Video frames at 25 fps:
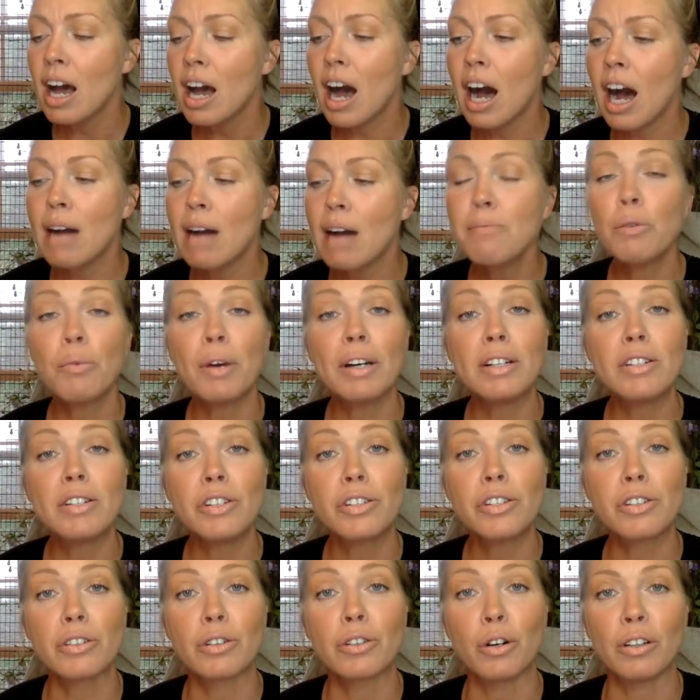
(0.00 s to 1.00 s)
I'm a
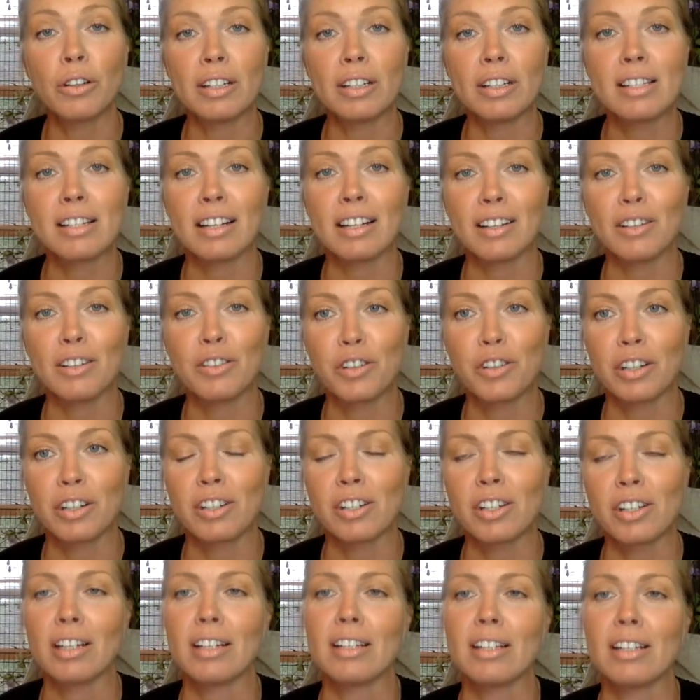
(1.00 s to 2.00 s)
registered holistic
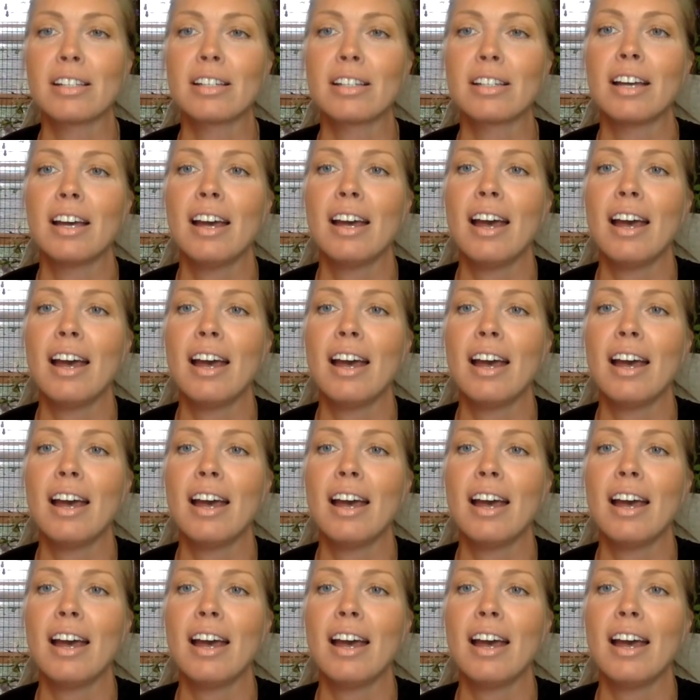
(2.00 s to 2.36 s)
nutritionist.